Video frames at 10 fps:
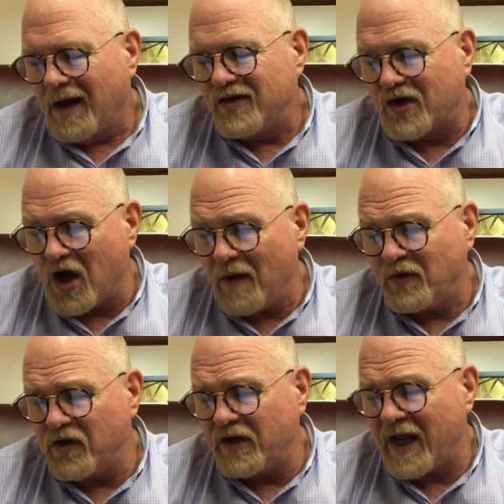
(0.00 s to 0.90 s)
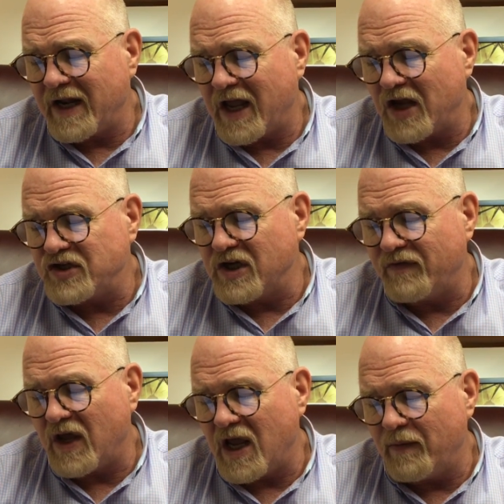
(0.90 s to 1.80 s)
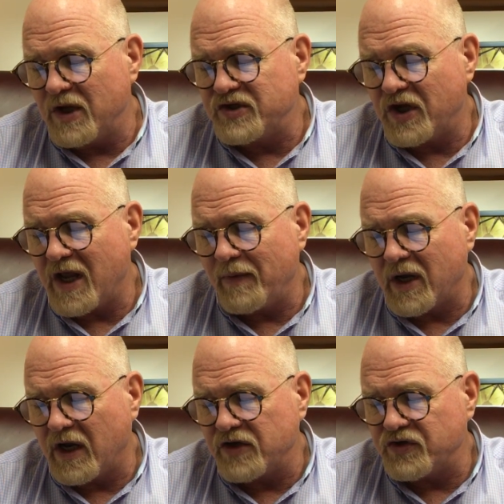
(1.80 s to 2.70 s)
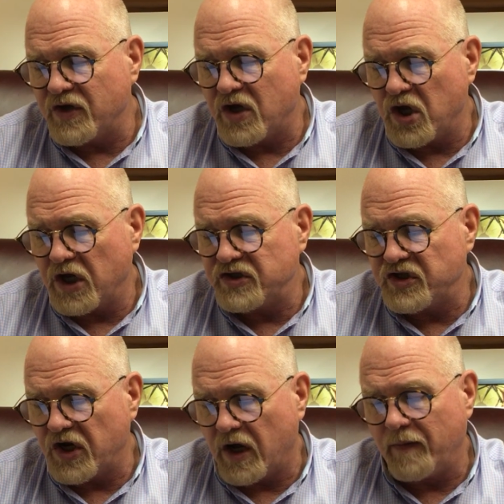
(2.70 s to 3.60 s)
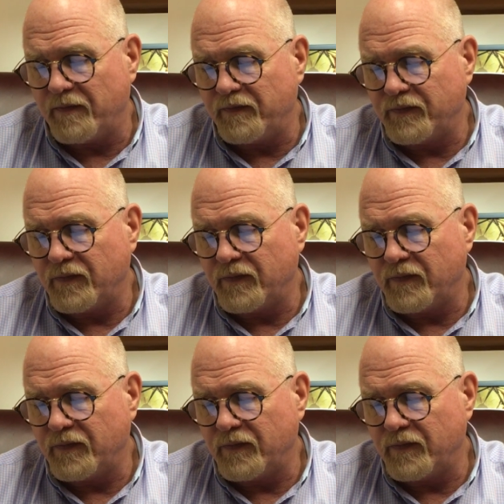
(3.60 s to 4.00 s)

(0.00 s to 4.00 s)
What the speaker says: To come to the dedication of the image that Nebuchadnezzar the king had set up.